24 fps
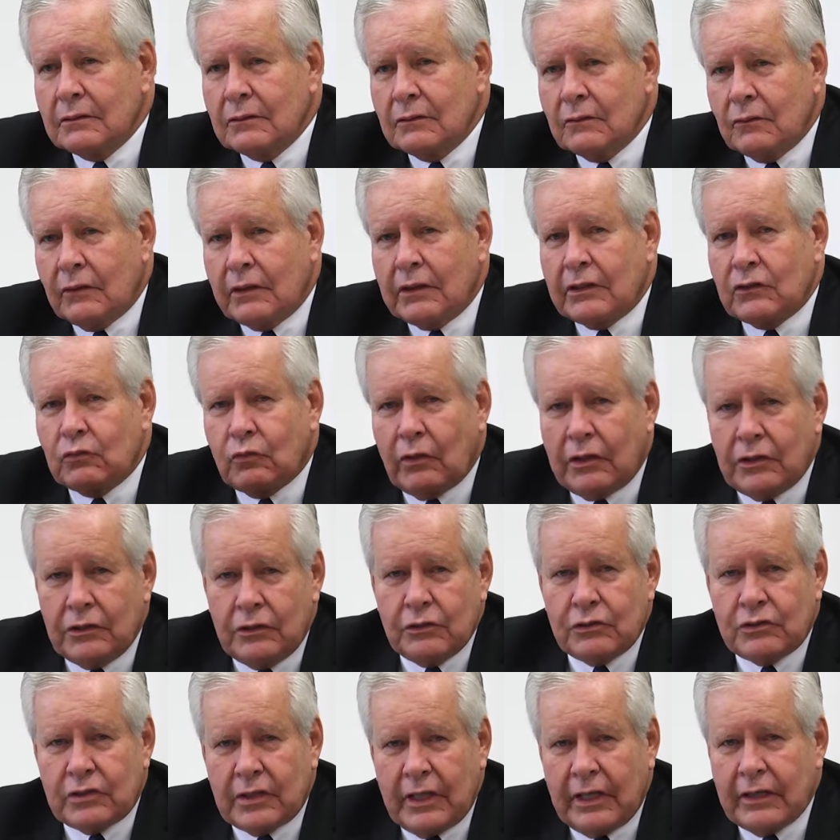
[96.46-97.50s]
One is what
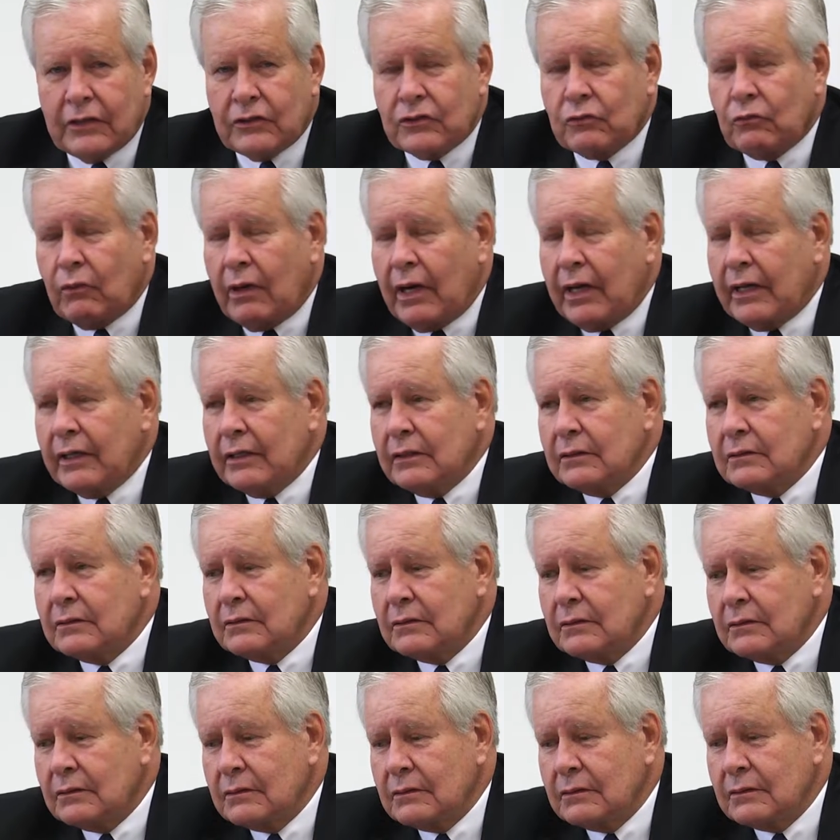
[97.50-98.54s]
you say is right.
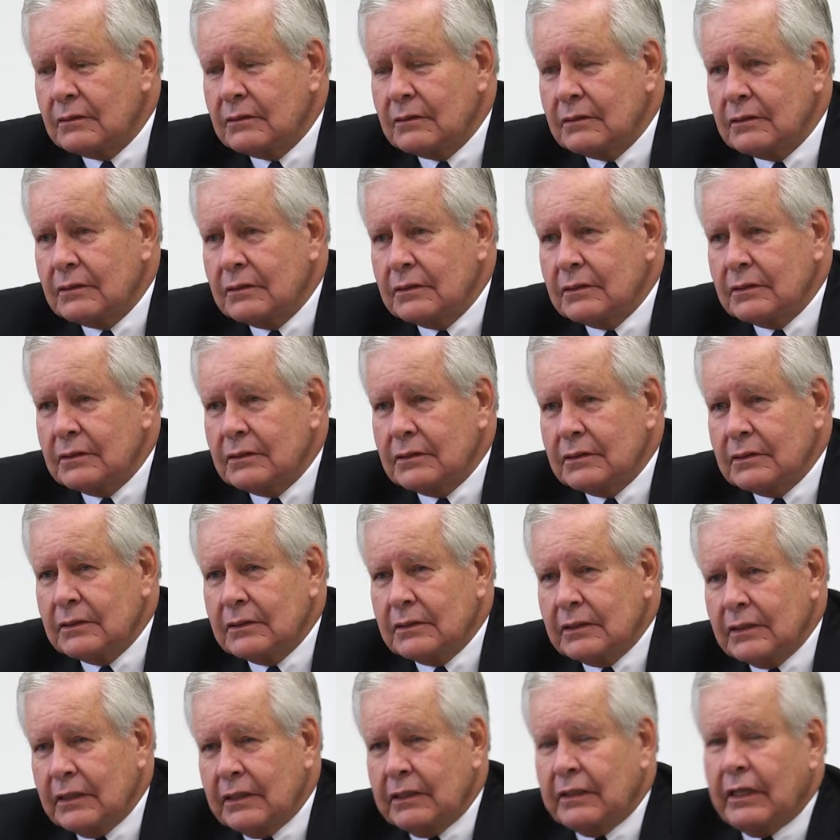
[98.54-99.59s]

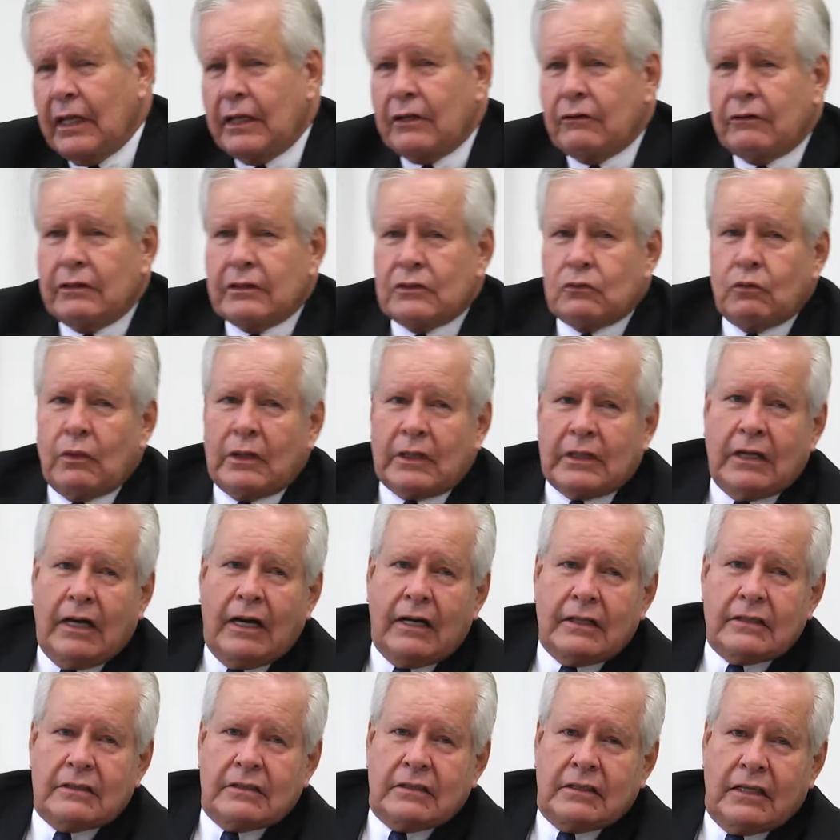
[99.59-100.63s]
And the other is what
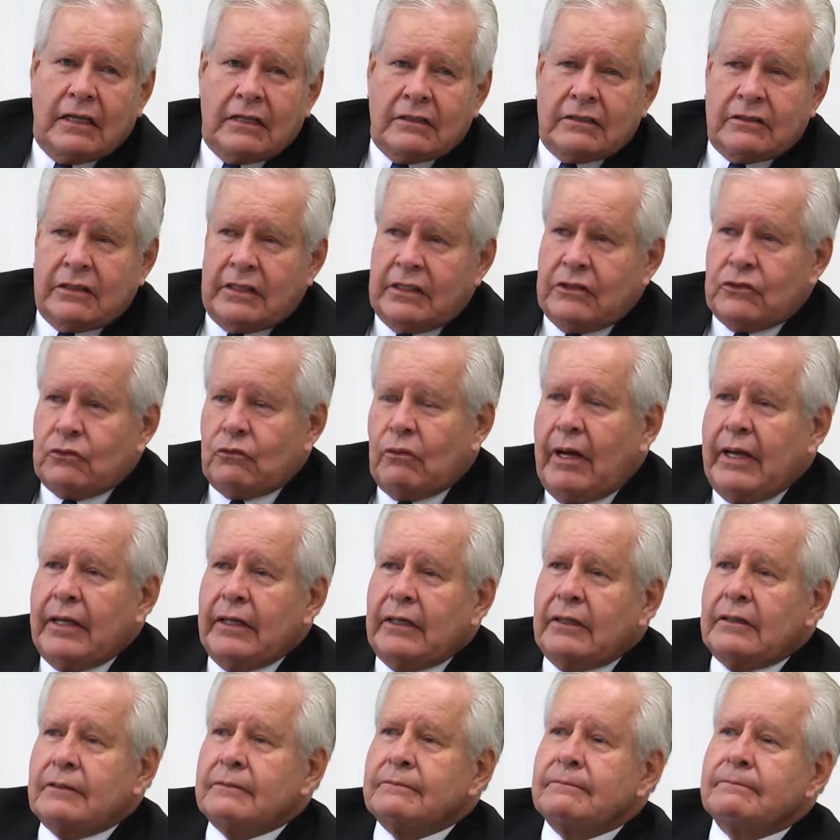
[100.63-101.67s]
God says is right.
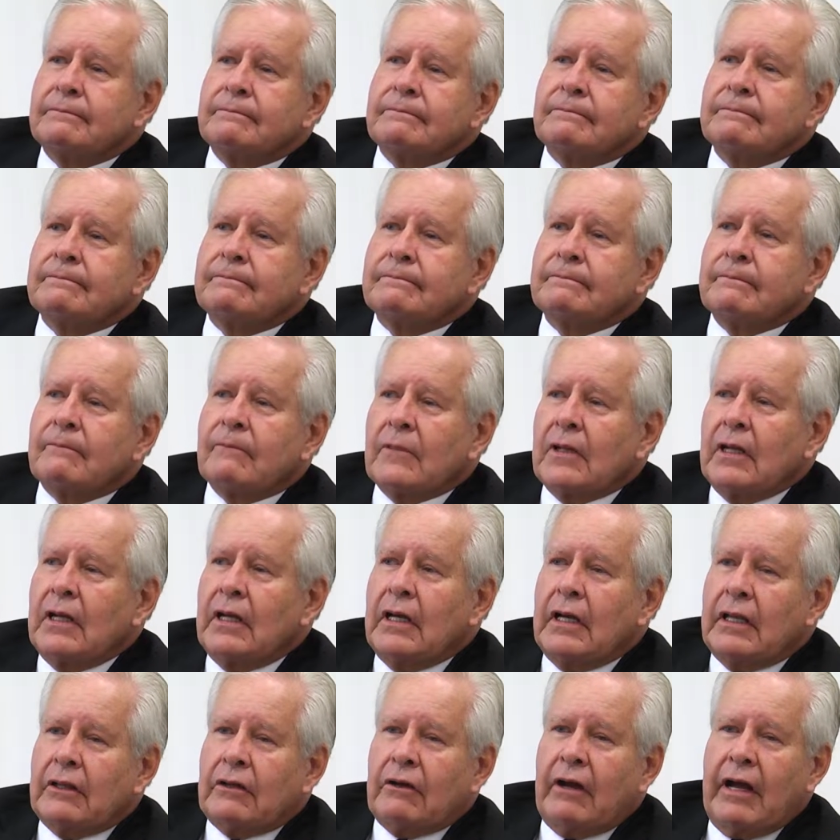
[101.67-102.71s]

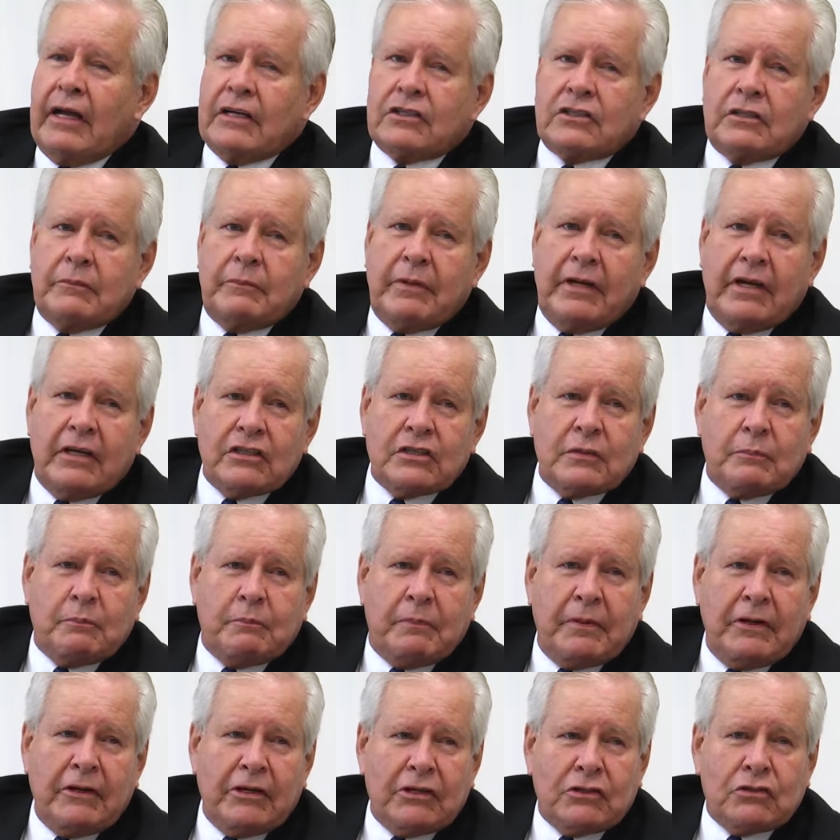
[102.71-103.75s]
There has to be a
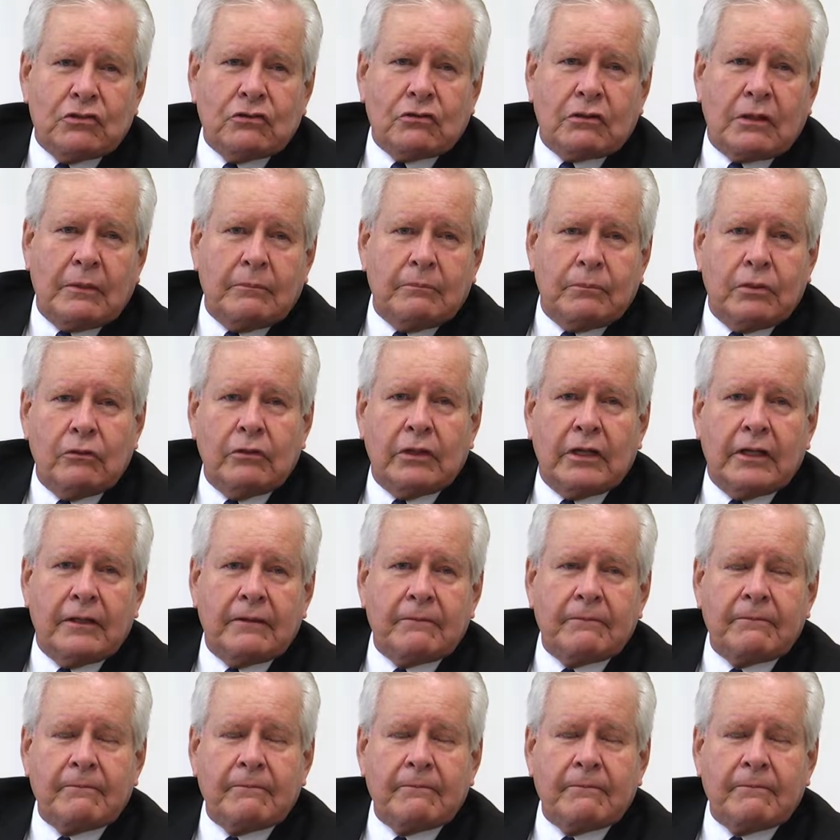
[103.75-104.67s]
spiritual component.